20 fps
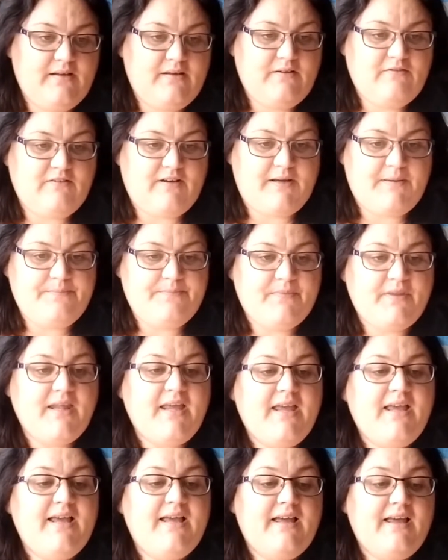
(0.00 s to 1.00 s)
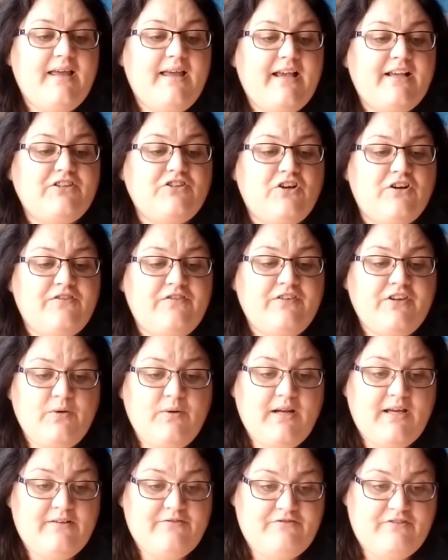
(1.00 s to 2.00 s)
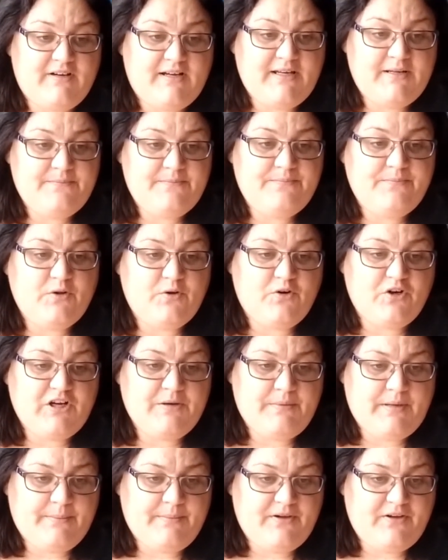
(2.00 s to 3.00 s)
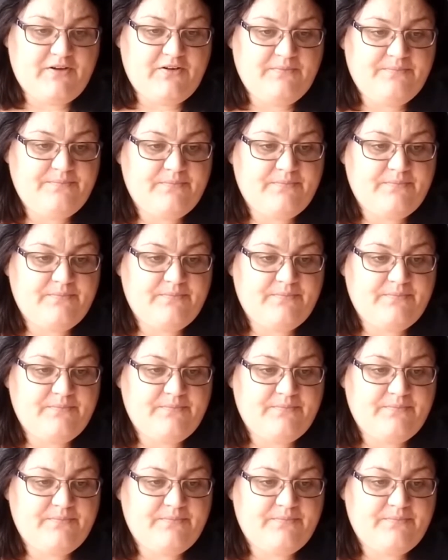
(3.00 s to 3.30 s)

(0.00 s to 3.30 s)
Right. He's not offering you love, right? Or commitment.